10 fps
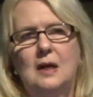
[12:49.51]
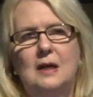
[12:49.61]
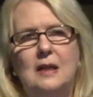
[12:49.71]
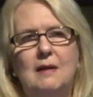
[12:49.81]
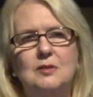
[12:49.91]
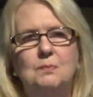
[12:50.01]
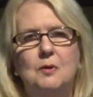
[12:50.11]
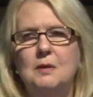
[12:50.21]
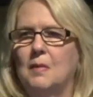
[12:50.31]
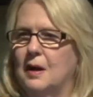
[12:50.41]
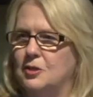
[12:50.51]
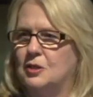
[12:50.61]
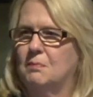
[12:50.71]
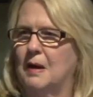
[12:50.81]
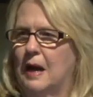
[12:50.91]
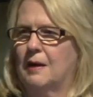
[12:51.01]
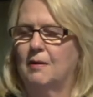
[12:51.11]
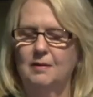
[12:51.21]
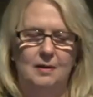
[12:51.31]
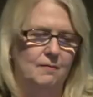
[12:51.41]
And that was pretty much the
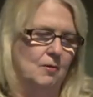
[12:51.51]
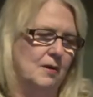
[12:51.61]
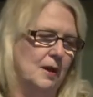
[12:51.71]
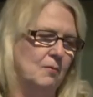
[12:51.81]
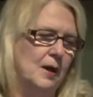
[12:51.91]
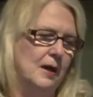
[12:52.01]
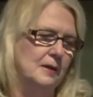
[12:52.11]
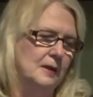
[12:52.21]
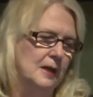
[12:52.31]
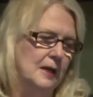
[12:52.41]
pattern of where they went.